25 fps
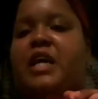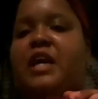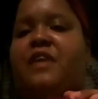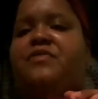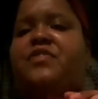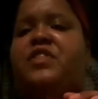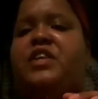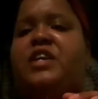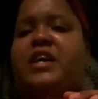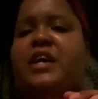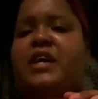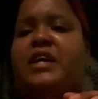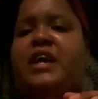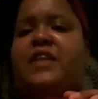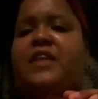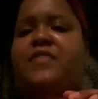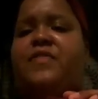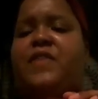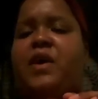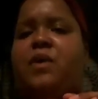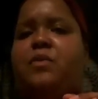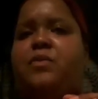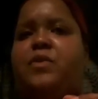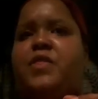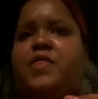think I got
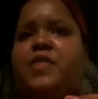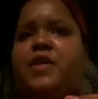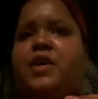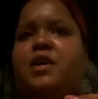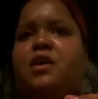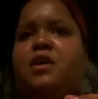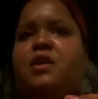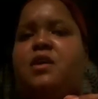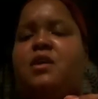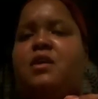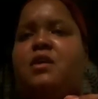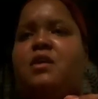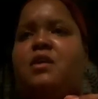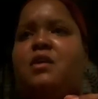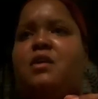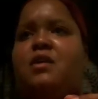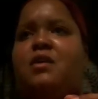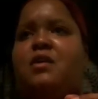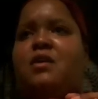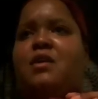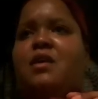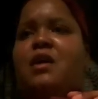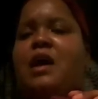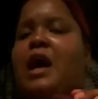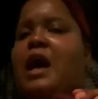that with it.
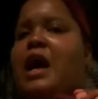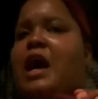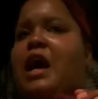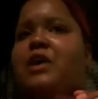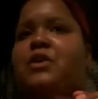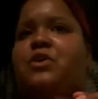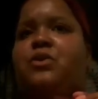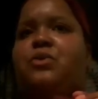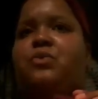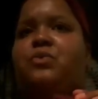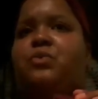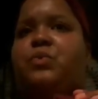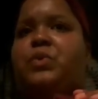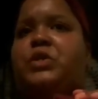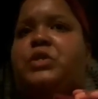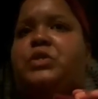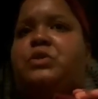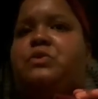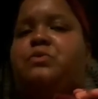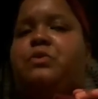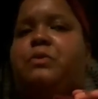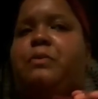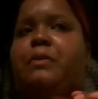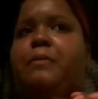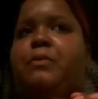I don't
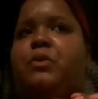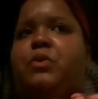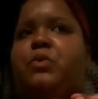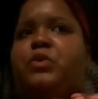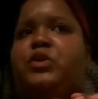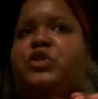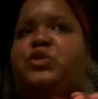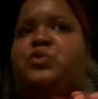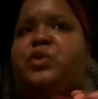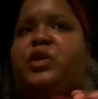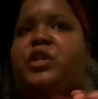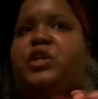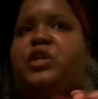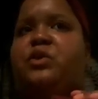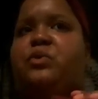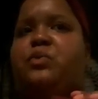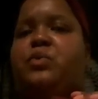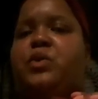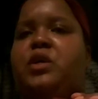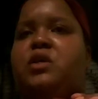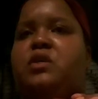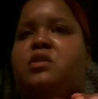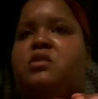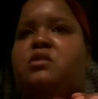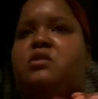remember which one it
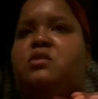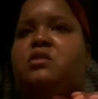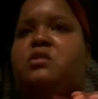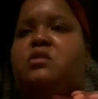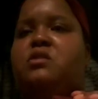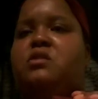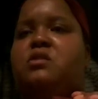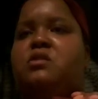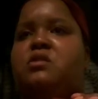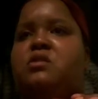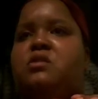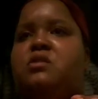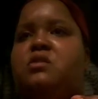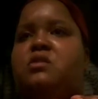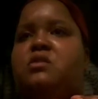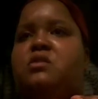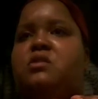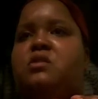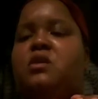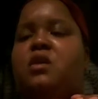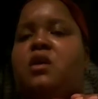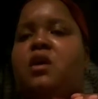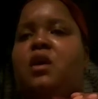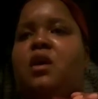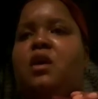was.
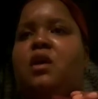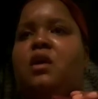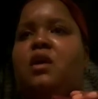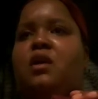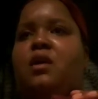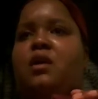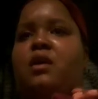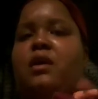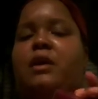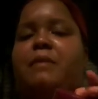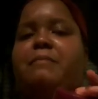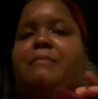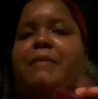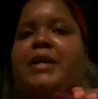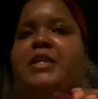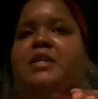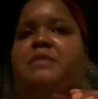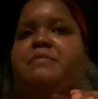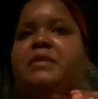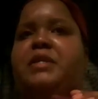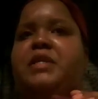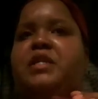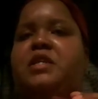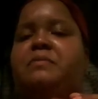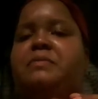It might
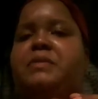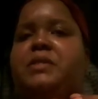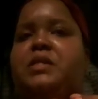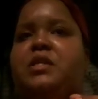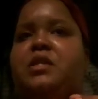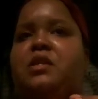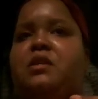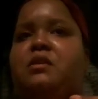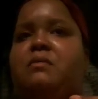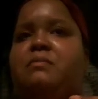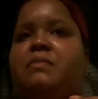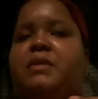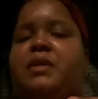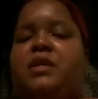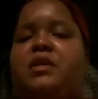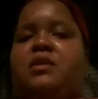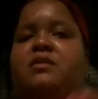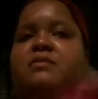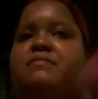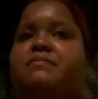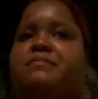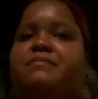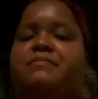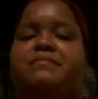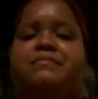have been Ipsy, but
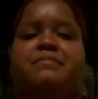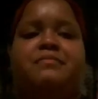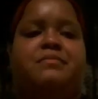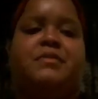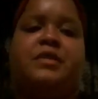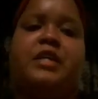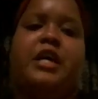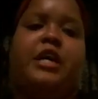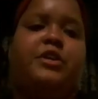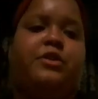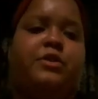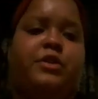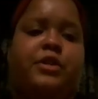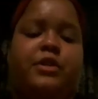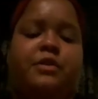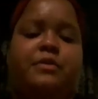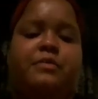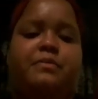I don't know.